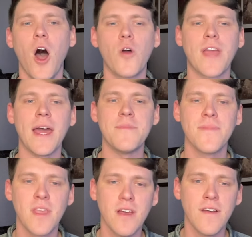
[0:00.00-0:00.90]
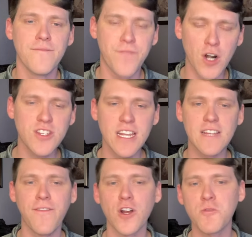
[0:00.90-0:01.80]
Okay, first
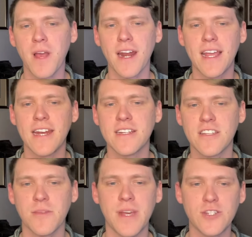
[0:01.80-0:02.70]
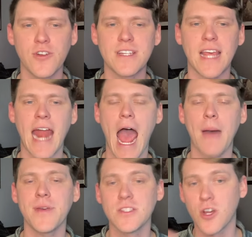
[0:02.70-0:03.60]
things first, we're going to get into some injuries that
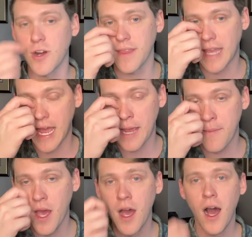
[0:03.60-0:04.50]
happened during the game.